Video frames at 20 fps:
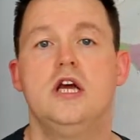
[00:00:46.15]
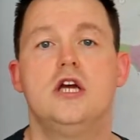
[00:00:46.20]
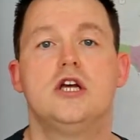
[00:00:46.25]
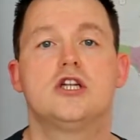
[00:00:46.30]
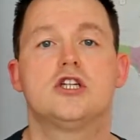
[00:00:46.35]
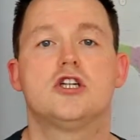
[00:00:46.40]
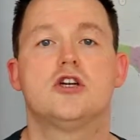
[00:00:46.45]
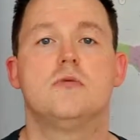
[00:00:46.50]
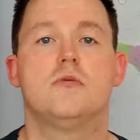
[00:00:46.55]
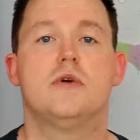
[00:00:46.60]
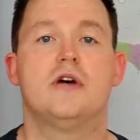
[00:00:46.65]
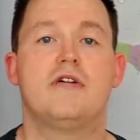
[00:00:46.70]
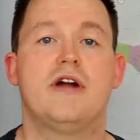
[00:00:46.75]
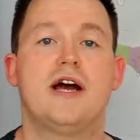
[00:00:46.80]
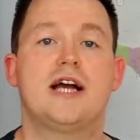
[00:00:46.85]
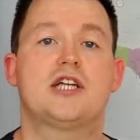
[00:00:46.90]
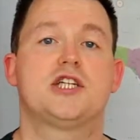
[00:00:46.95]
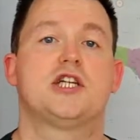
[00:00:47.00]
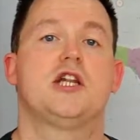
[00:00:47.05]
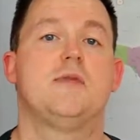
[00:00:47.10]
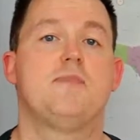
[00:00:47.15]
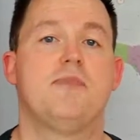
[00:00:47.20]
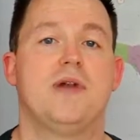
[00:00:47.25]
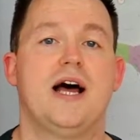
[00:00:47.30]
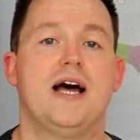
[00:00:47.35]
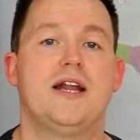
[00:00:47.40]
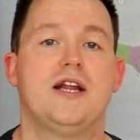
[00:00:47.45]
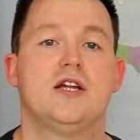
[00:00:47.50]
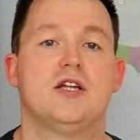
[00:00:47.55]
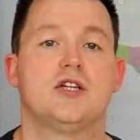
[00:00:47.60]
Some are actually
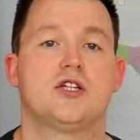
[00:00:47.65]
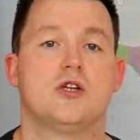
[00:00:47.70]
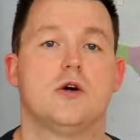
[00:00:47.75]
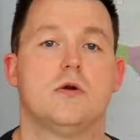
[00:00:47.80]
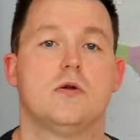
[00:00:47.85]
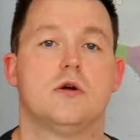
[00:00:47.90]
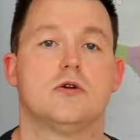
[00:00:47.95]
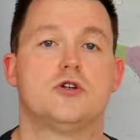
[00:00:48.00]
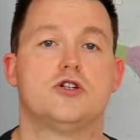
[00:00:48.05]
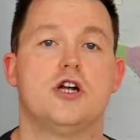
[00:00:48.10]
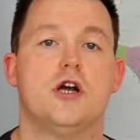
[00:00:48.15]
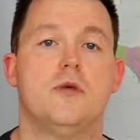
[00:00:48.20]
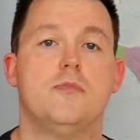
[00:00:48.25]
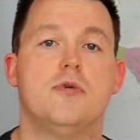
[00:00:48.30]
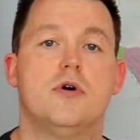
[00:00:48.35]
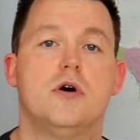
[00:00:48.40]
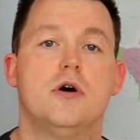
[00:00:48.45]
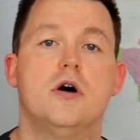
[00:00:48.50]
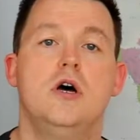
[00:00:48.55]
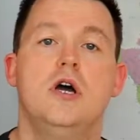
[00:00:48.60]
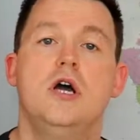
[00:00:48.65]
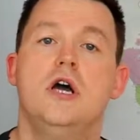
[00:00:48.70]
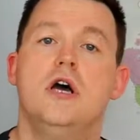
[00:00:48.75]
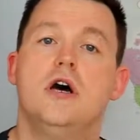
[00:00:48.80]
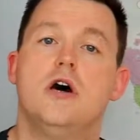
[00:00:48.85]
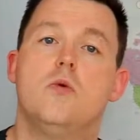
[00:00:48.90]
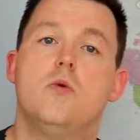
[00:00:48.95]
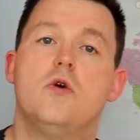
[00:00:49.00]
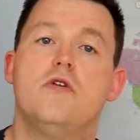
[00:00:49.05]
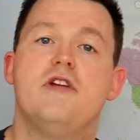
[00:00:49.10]
planning a solo trip but
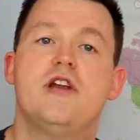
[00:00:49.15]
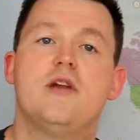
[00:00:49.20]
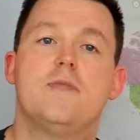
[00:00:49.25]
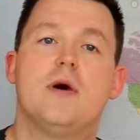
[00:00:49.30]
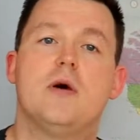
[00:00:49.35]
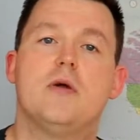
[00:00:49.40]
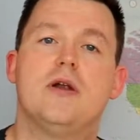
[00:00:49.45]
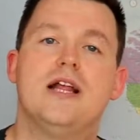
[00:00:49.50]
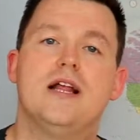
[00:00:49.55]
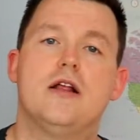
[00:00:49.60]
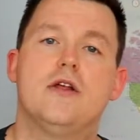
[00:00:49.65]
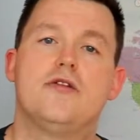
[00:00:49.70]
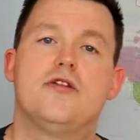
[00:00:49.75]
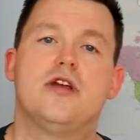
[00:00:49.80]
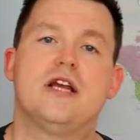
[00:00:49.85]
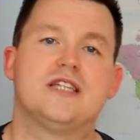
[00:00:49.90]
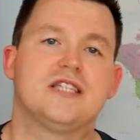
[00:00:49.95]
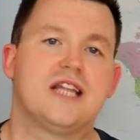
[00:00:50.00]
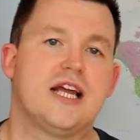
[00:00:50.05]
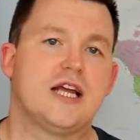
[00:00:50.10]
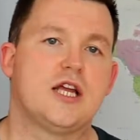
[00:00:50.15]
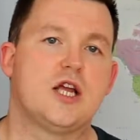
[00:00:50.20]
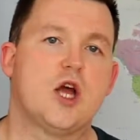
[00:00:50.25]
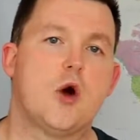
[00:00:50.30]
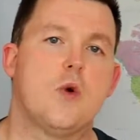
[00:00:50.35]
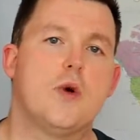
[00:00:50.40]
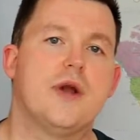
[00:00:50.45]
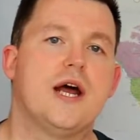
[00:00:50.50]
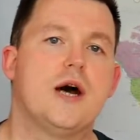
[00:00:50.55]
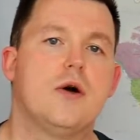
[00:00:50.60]
are worried about little things like
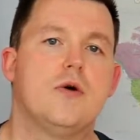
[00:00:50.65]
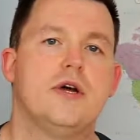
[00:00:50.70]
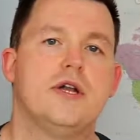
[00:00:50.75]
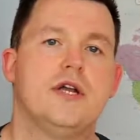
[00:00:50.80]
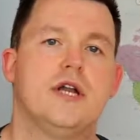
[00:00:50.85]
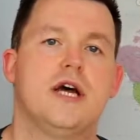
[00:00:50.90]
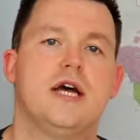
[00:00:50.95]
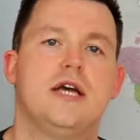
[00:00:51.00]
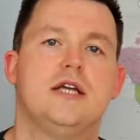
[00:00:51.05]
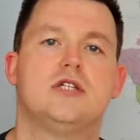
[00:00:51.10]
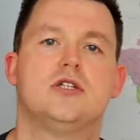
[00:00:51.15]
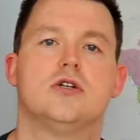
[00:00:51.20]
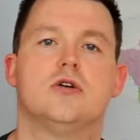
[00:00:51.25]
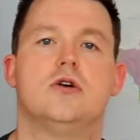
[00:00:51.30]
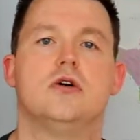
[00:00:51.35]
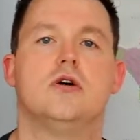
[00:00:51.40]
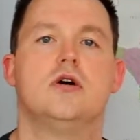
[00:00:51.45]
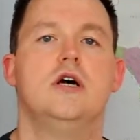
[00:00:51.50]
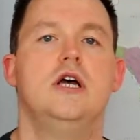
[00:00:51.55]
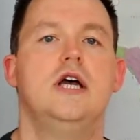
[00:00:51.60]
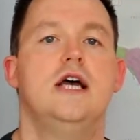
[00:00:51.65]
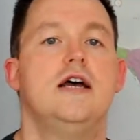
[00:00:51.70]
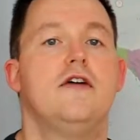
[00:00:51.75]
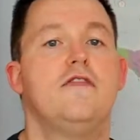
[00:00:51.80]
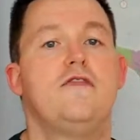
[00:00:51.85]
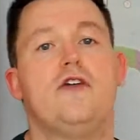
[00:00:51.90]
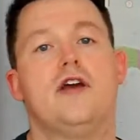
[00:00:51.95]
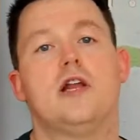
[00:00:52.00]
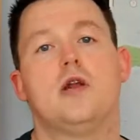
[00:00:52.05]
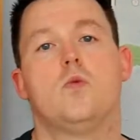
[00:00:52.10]
going out at night or
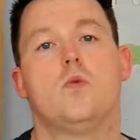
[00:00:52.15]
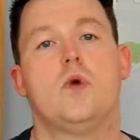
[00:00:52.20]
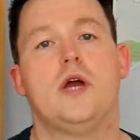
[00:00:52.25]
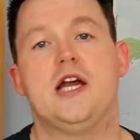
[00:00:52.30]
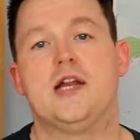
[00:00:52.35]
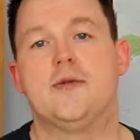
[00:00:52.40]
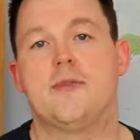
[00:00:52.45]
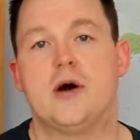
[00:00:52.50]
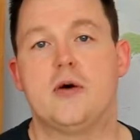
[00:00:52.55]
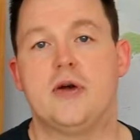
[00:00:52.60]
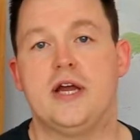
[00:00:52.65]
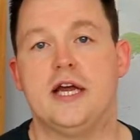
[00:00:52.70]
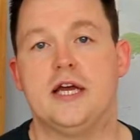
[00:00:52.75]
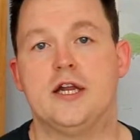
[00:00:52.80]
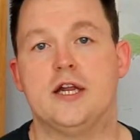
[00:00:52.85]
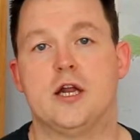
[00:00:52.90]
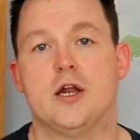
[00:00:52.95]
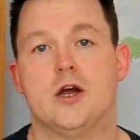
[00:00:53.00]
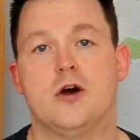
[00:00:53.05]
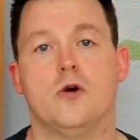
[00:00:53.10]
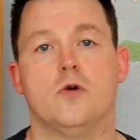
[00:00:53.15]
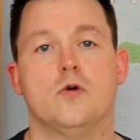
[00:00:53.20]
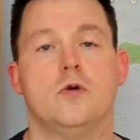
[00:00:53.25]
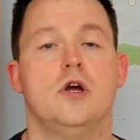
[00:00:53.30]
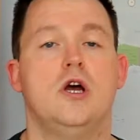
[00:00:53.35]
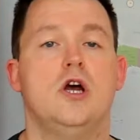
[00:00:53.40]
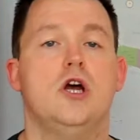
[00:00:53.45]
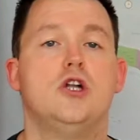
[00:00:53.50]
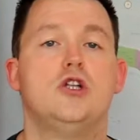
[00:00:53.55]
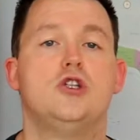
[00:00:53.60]
feeling weird about eating alone.
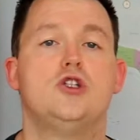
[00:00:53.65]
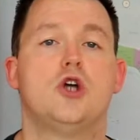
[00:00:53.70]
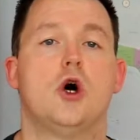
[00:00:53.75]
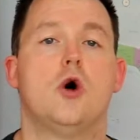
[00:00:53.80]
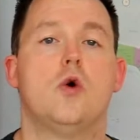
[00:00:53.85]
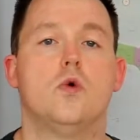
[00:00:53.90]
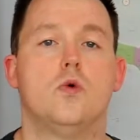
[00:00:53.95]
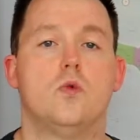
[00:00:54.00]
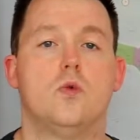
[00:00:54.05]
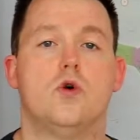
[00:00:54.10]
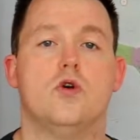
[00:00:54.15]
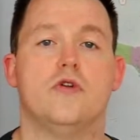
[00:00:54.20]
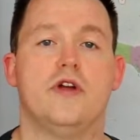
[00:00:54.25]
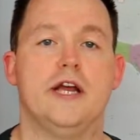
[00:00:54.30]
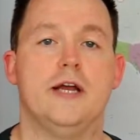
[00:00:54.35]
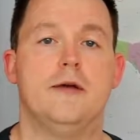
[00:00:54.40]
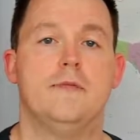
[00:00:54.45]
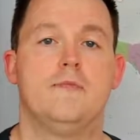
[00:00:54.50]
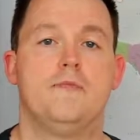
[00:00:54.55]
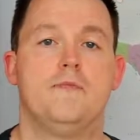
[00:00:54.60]
Don't worry.